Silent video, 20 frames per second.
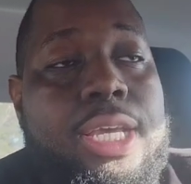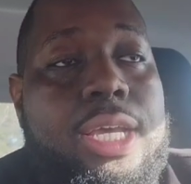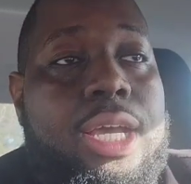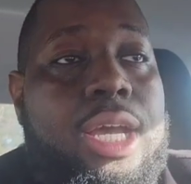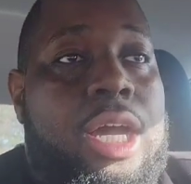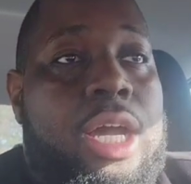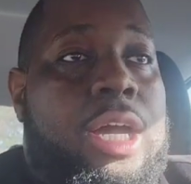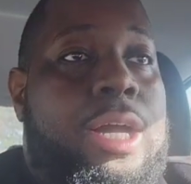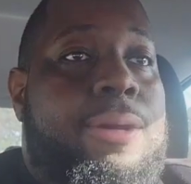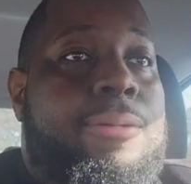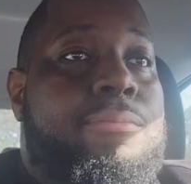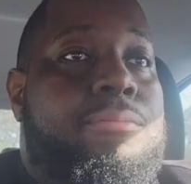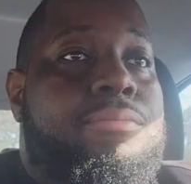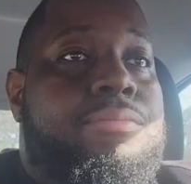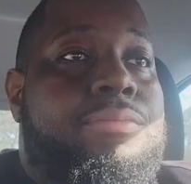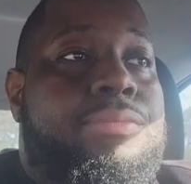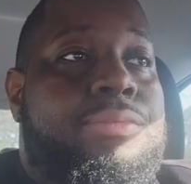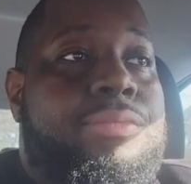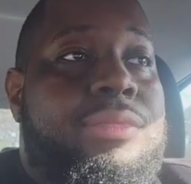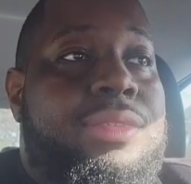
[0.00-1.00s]

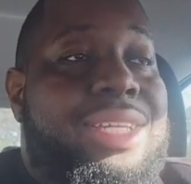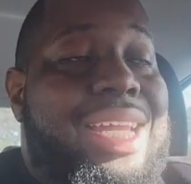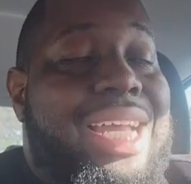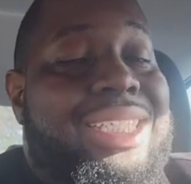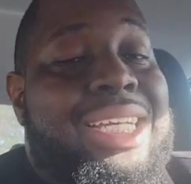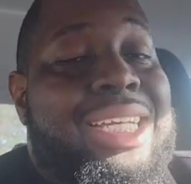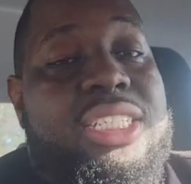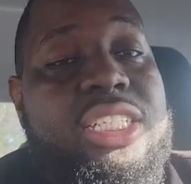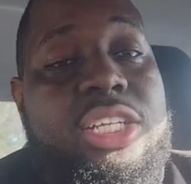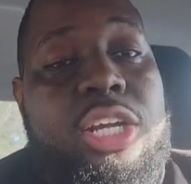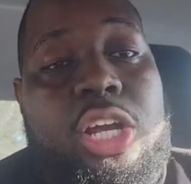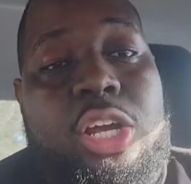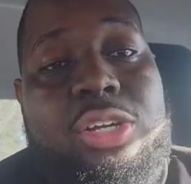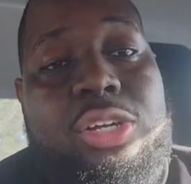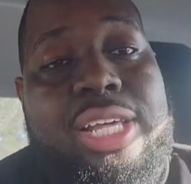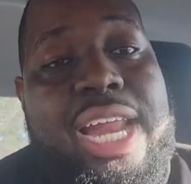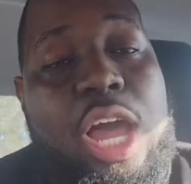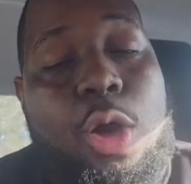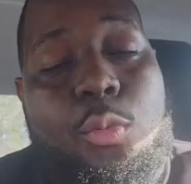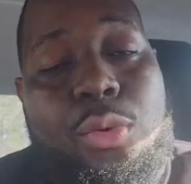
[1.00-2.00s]
That's not the scenario
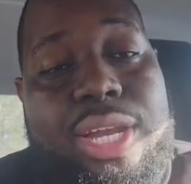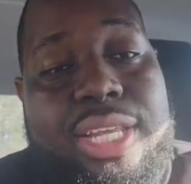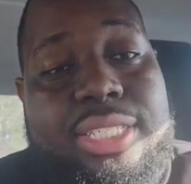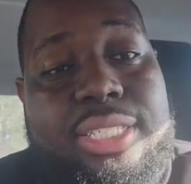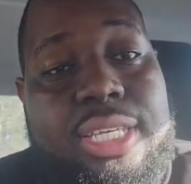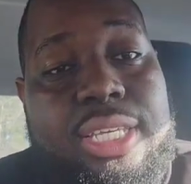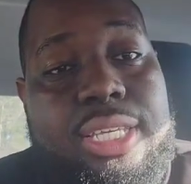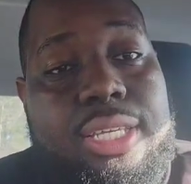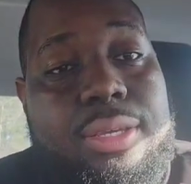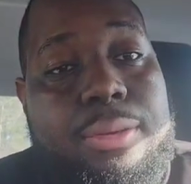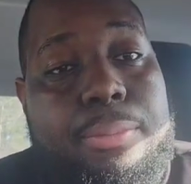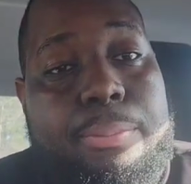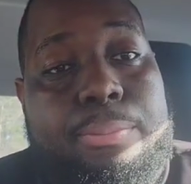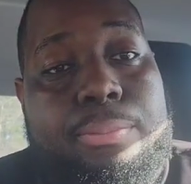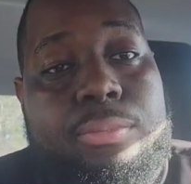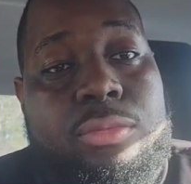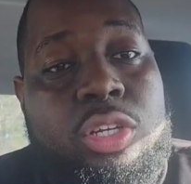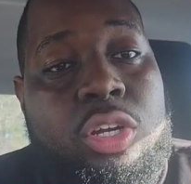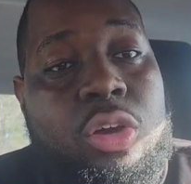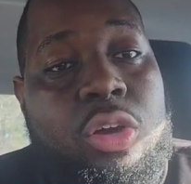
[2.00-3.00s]
that I want to see.
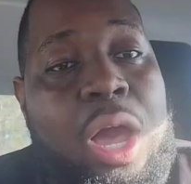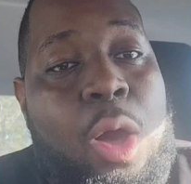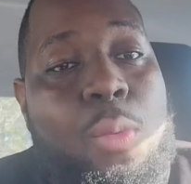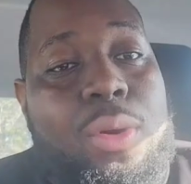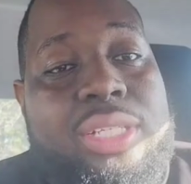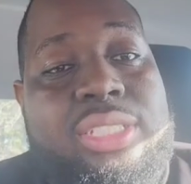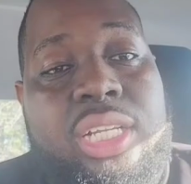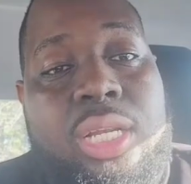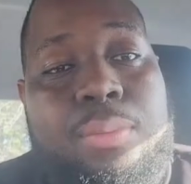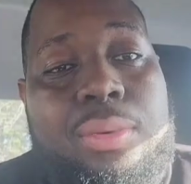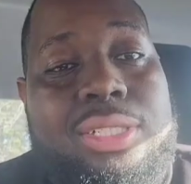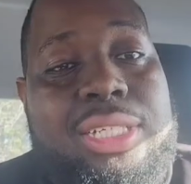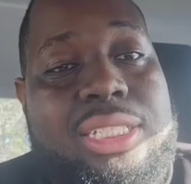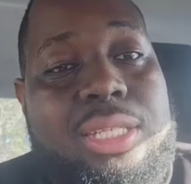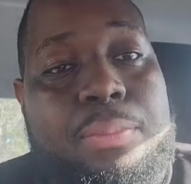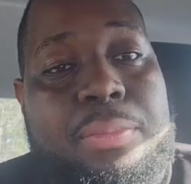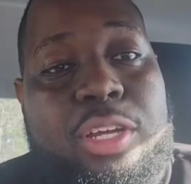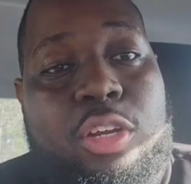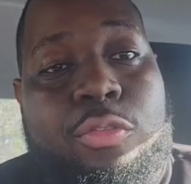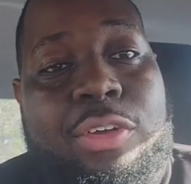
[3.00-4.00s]
You know, I want to see Lamar Jackson
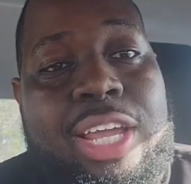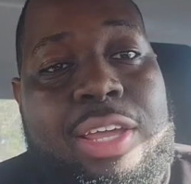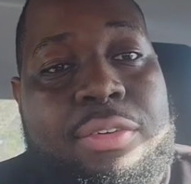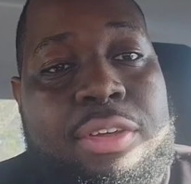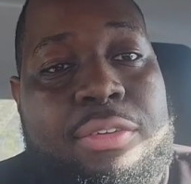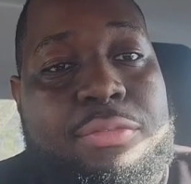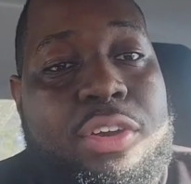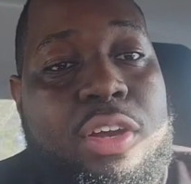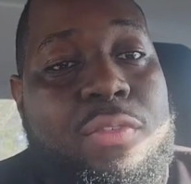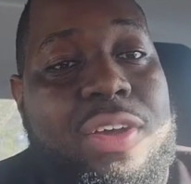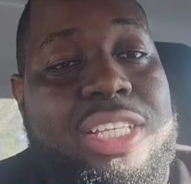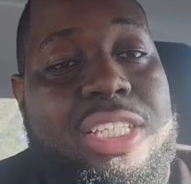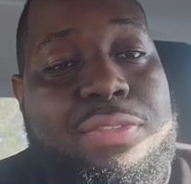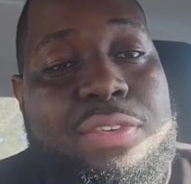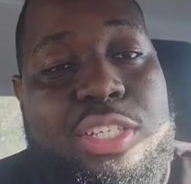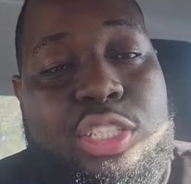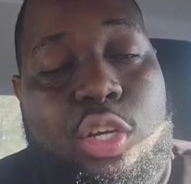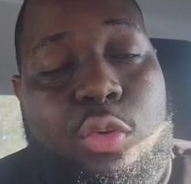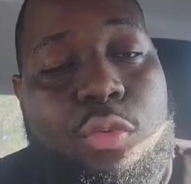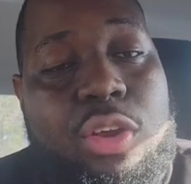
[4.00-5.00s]
be a Raven for the rest of
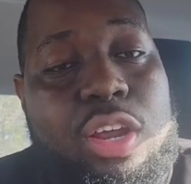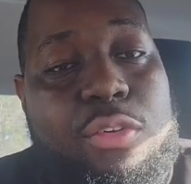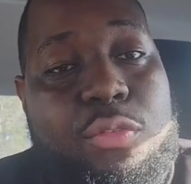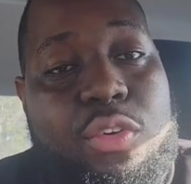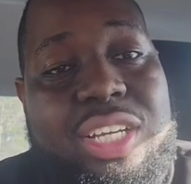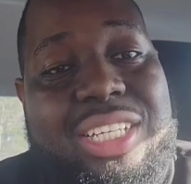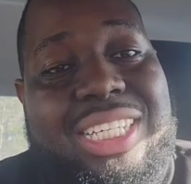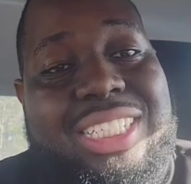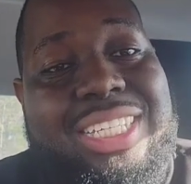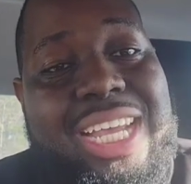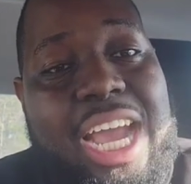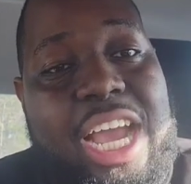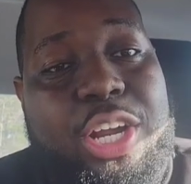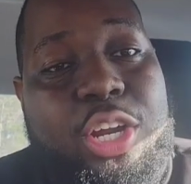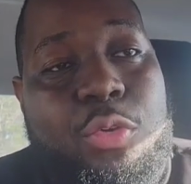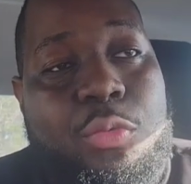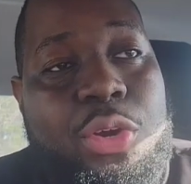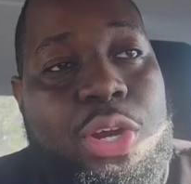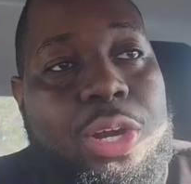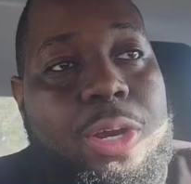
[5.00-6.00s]
his career, for his entire
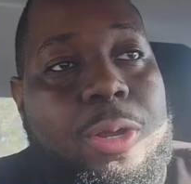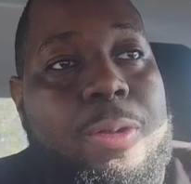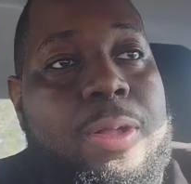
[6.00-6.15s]
career.